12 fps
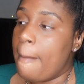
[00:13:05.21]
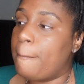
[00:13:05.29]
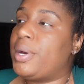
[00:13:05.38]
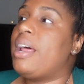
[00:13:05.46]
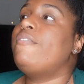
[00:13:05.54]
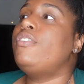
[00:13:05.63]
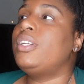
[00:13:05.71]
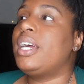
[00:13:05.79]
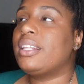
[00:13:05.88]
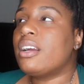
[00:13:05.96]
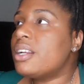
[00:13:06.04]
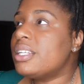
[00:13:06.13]
But I feel
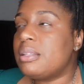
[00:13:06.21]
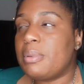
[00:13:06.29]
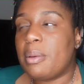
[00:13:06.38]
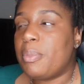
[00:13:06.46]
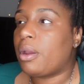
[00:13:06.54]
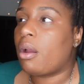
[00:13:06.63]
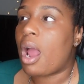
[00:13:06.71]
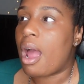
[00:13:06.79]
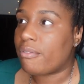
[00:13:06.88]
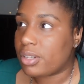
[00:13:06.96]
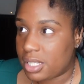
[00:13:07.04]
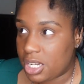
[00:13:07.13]
like there needs to be a bigger
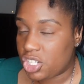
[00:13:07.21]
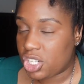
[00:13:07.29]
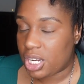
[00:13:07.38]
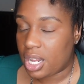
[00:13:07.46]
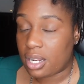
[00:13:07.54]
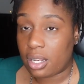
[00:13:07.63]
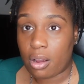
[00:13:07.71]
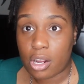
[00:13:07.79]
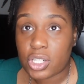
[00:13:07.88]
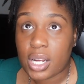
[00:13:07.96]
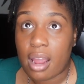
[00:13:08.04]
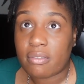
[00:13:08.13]
conversation and a
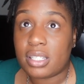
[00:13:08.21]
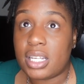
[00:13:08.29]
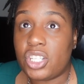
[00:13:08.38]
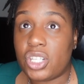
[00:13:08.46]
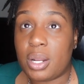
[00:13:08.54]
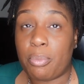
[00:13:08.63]
larger conversation.